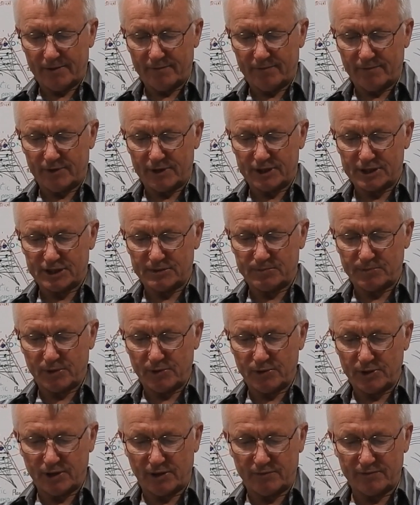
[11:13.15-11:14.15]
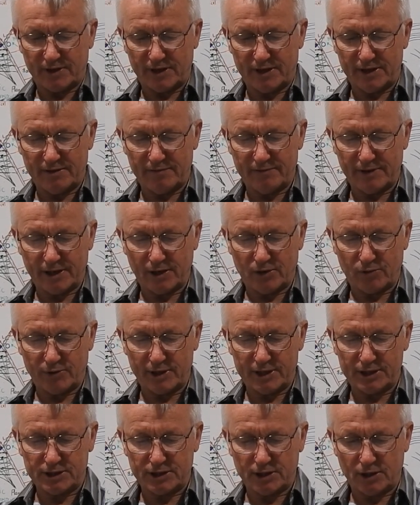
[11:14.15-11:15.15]
For the spirit of the living
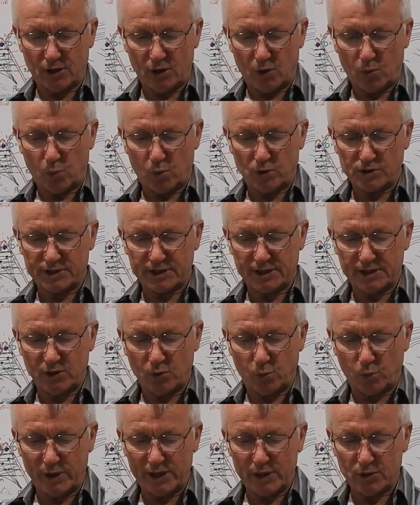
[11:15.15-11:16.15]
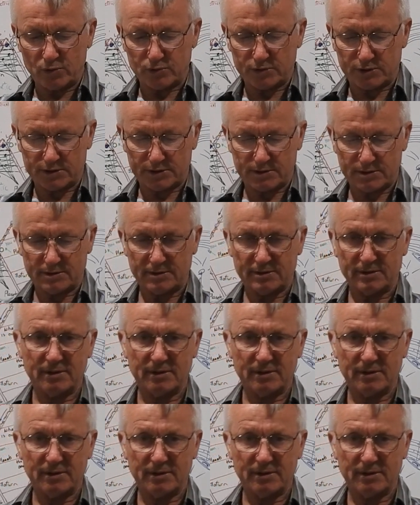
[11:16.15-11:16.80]
creature was in the wheels.